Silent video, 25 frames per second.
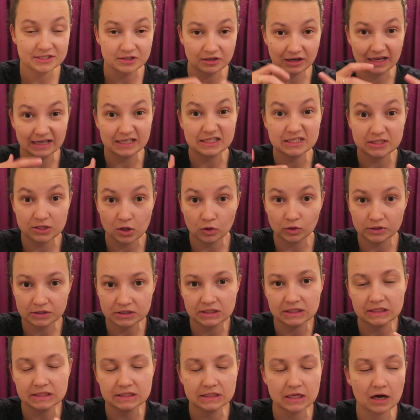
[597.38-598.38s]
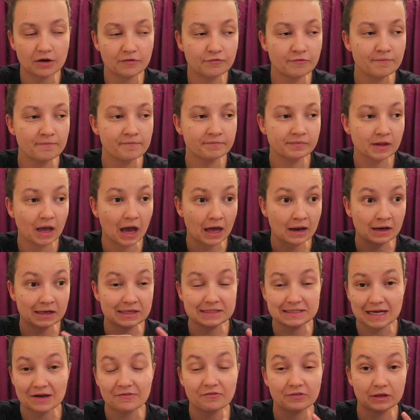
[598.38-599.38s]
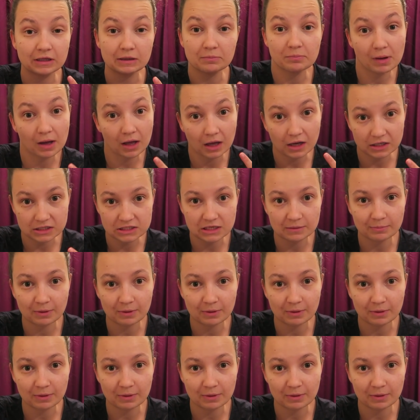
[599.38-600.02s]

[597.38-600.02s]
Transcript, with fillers: so like salty stuff. And I definitely perked